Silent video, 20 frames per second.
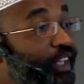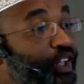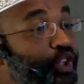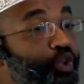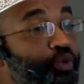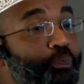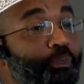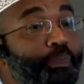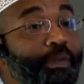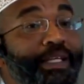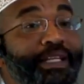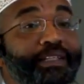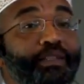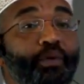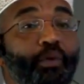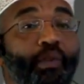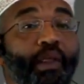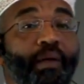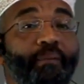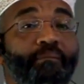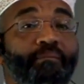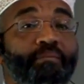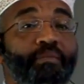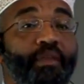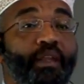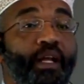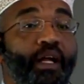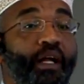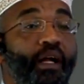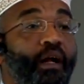Speak to them
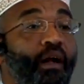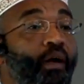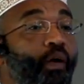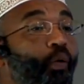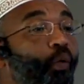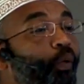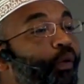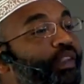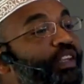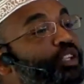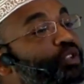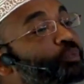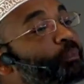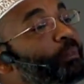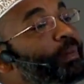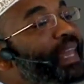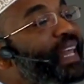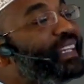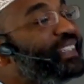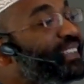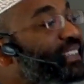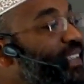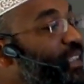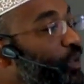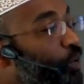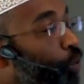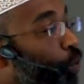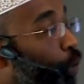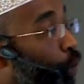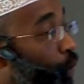with
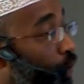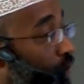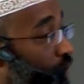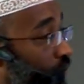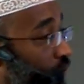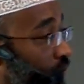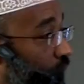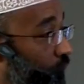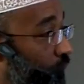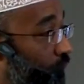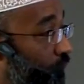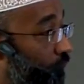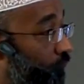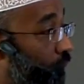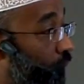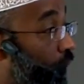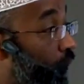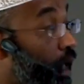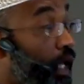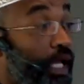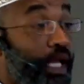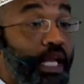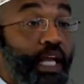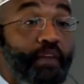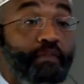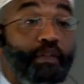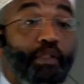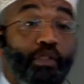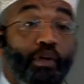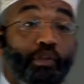splendid words.
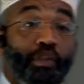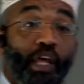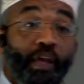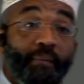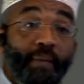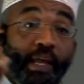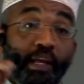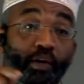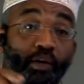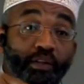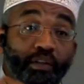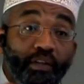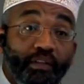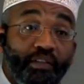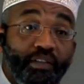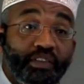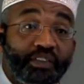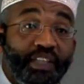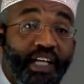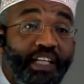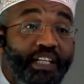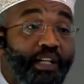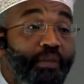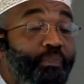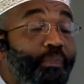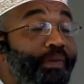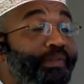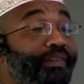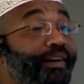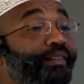Even though they may not understand
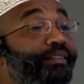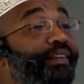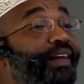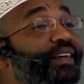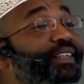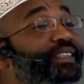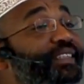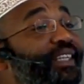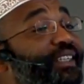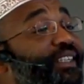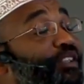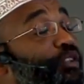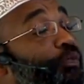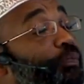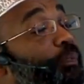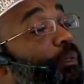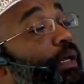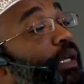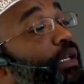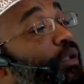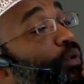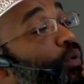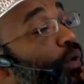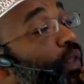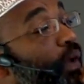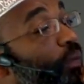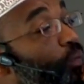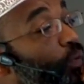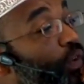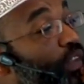it, but Allah said, Speak to
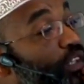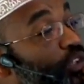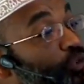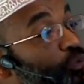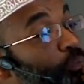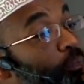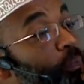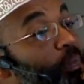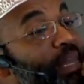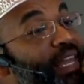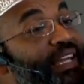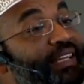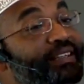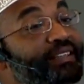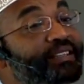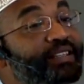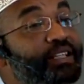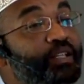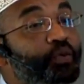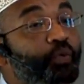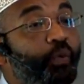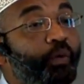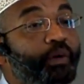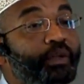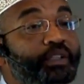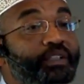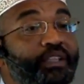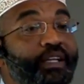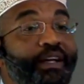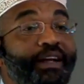them with splendid
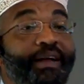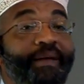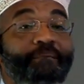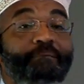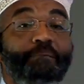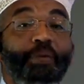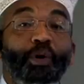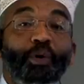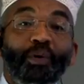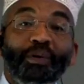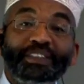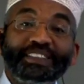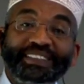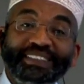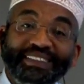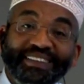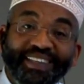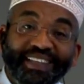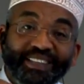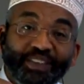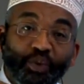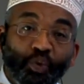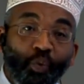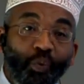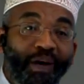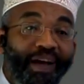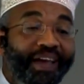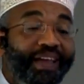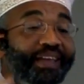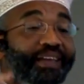words because this
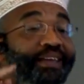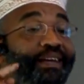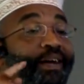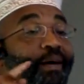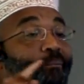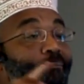way,